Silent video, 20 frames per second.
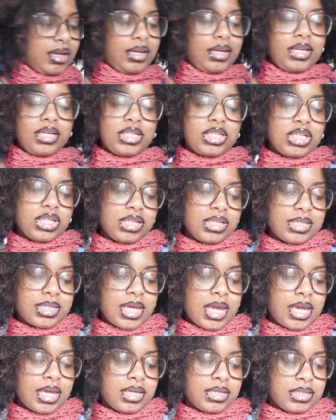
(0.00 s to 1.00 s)
It shouldn't
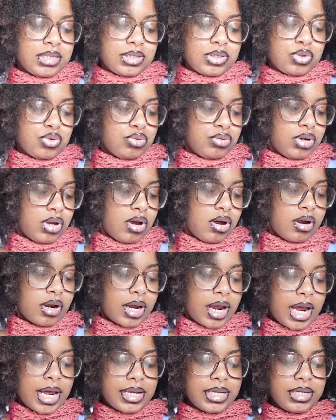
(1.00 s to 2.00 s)
take too long.
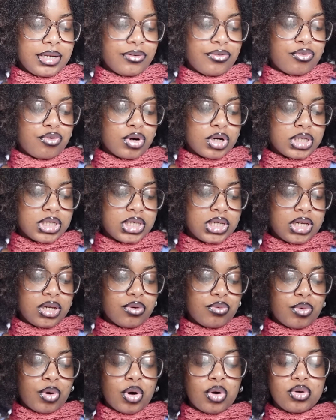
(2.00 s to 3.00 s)
I did 14
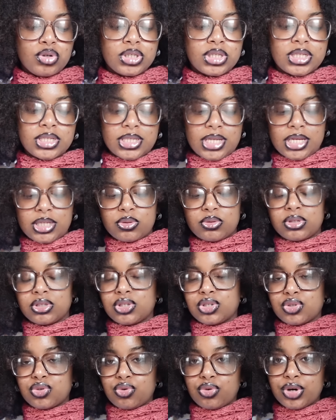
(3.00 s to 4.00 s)
rows because that's what the
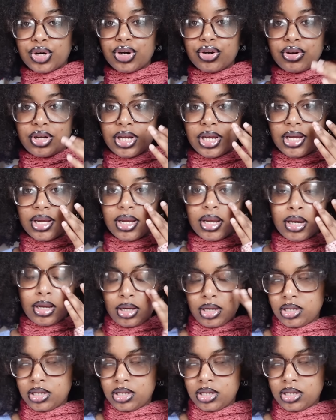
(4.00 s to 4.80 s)
tutorial did.